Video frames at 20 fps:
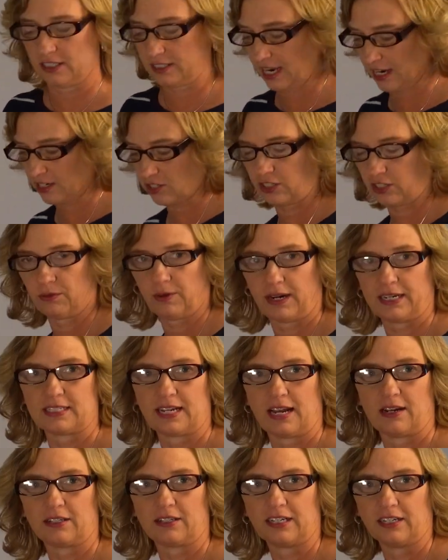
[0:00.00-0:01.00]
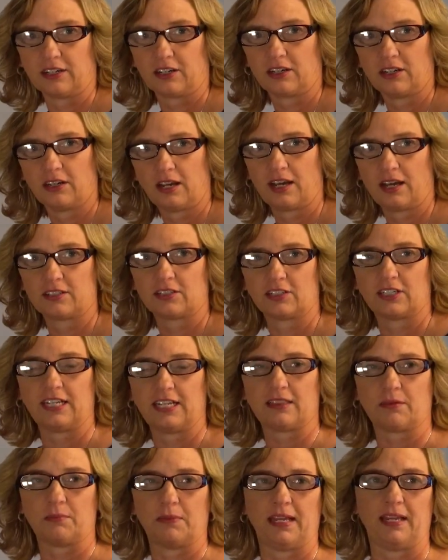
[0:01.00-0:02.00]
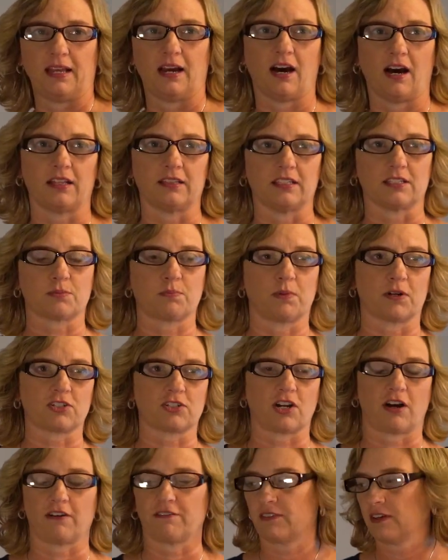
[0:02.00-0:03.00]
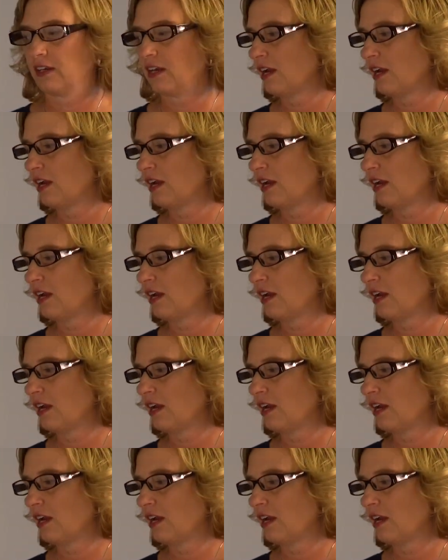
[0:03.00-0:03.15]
It's actually right down here underneath me on this bookshelf.